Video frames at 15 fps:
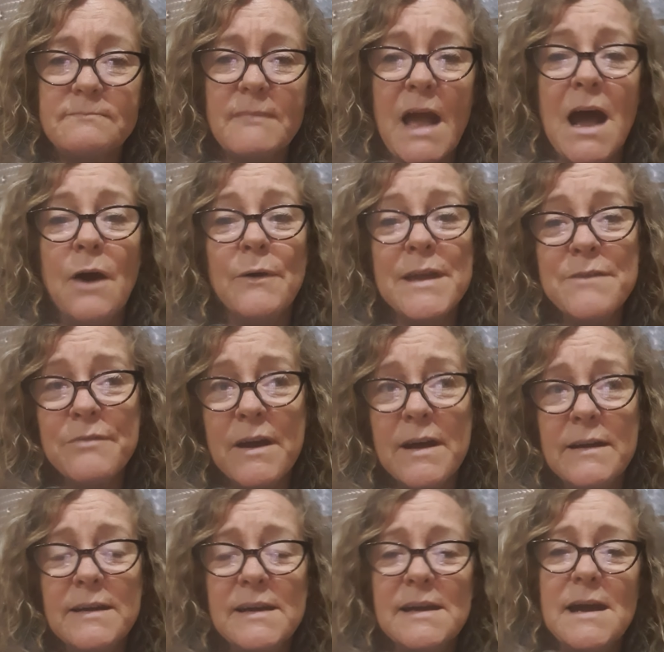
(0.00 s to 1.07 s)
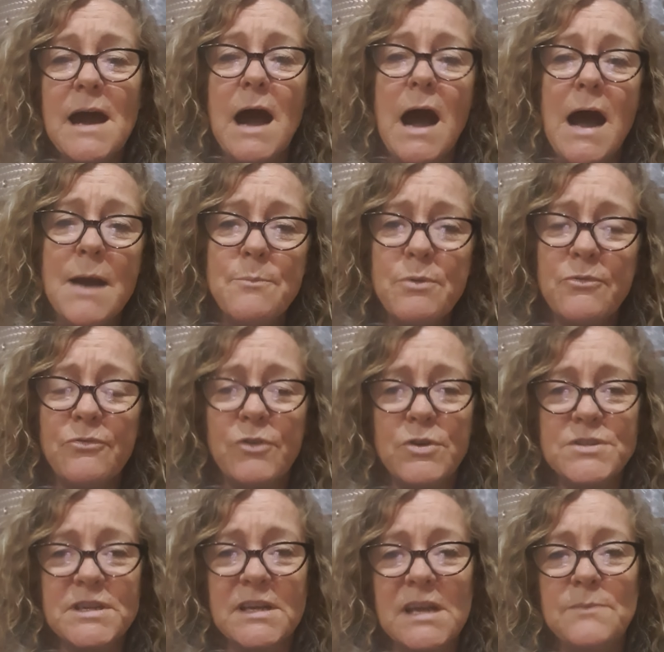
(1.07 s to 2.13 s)
However, I prefer
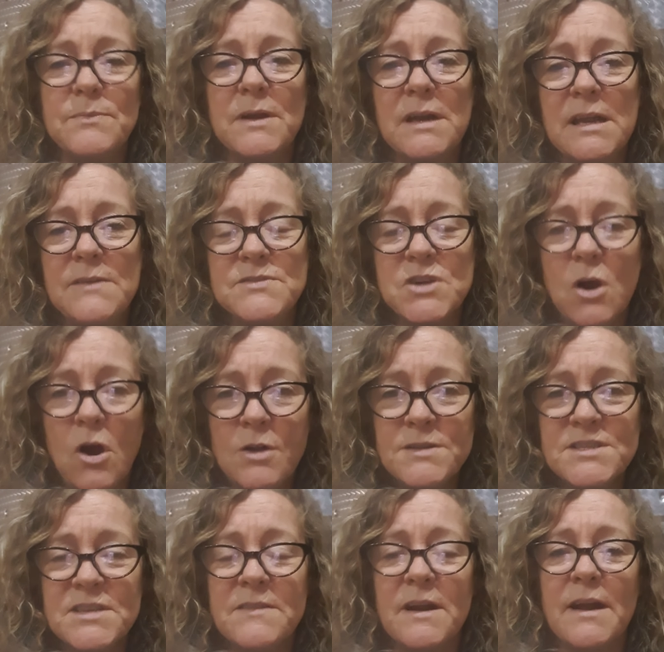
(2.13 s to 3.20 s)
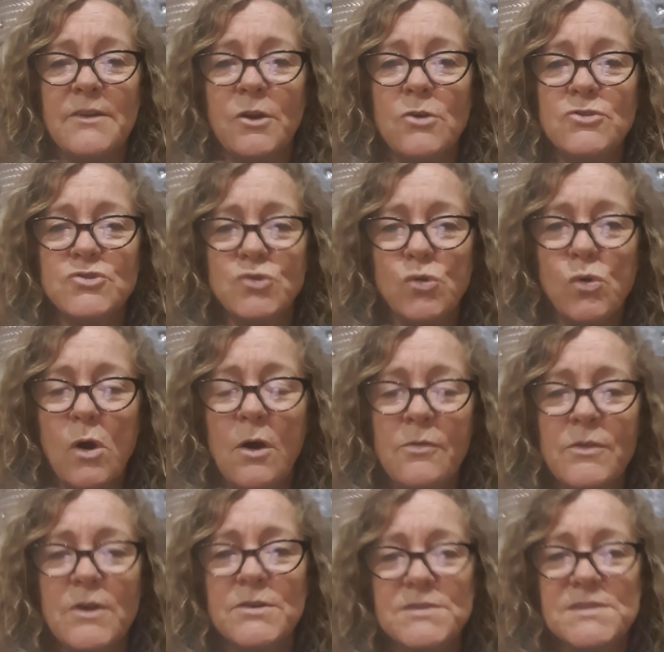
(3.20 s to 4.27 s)
to keep the leaves on so that I don't draw on
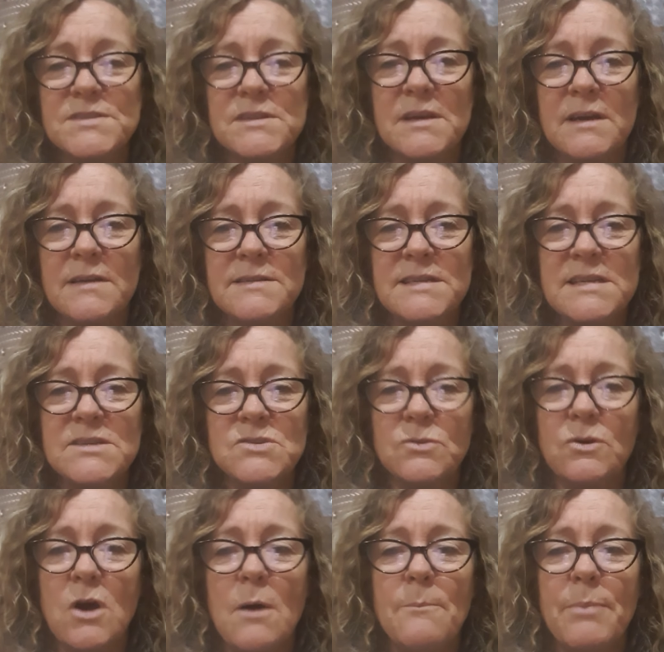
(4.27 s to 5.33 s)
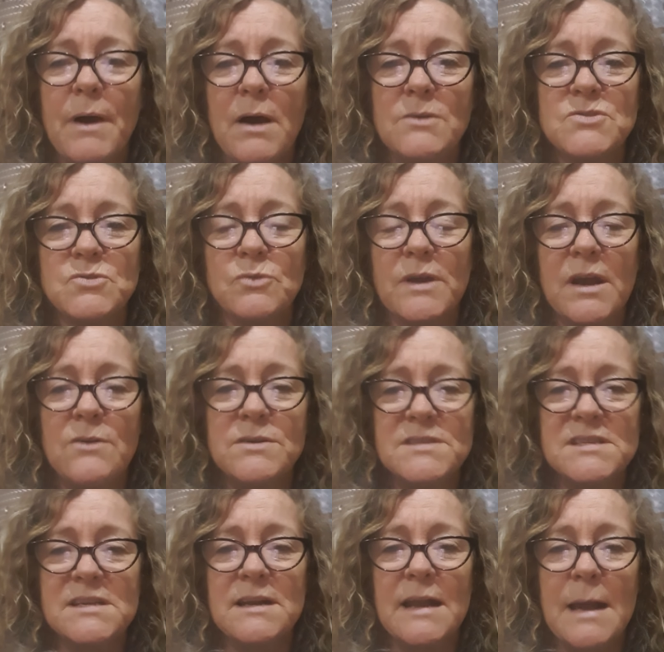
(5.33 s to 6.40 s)
those diesel compounds or
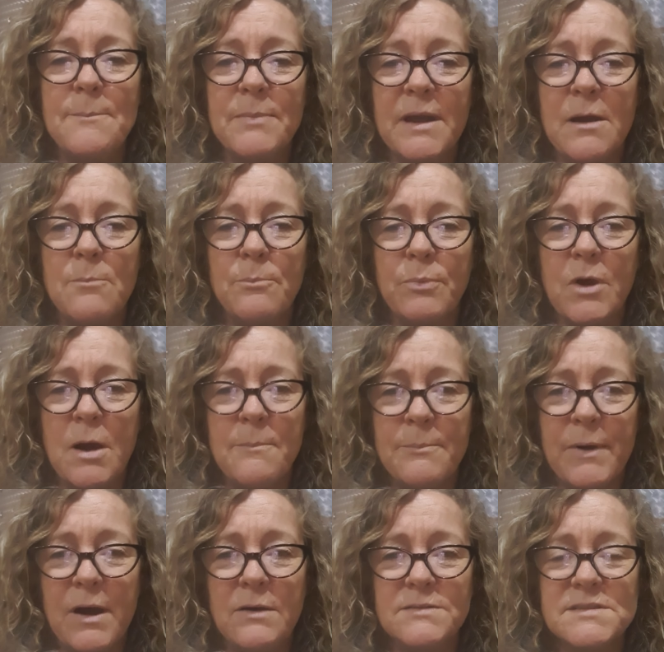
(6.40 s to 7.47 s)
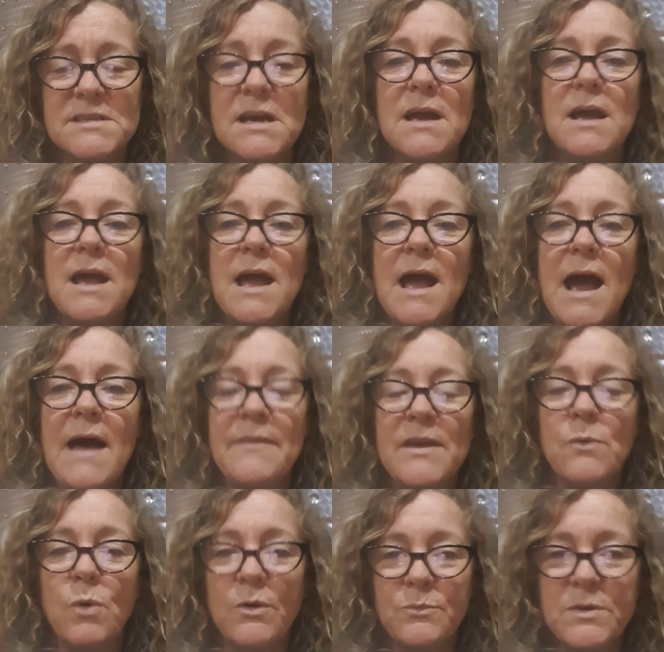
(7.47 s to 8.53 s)
kerosene lamp compounds. And
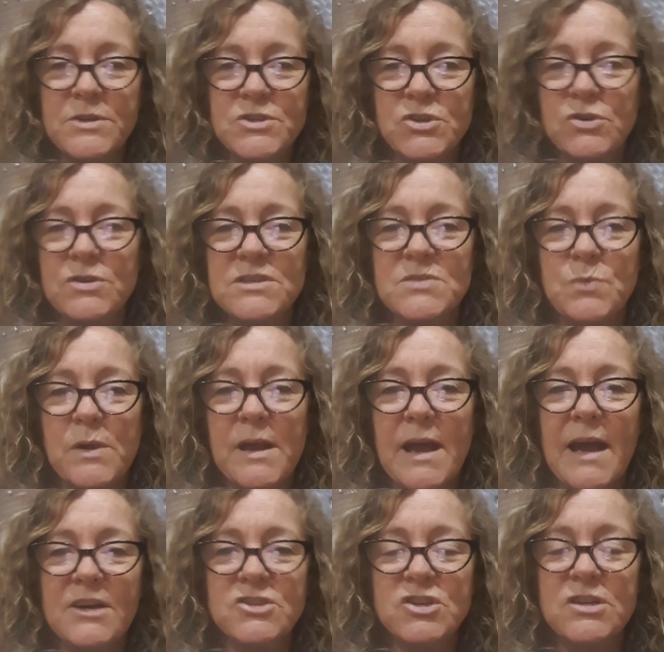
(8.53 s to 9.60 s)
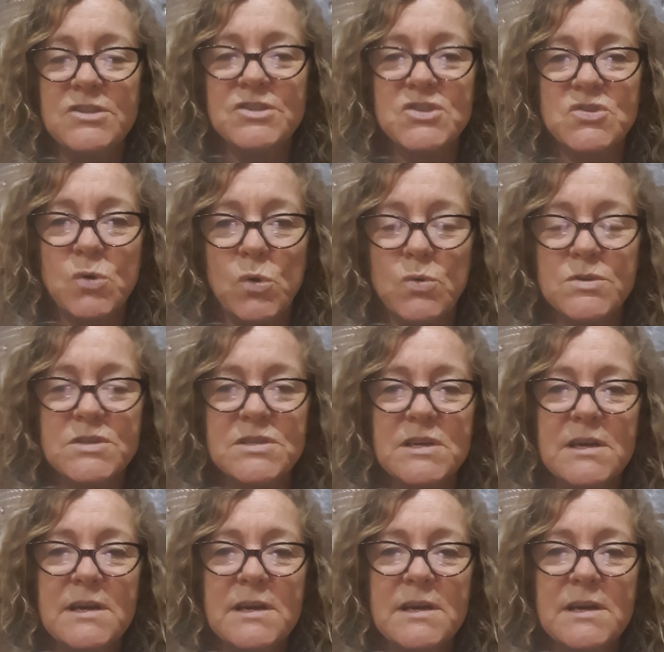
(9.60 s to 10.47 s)
then what we do is we actually sort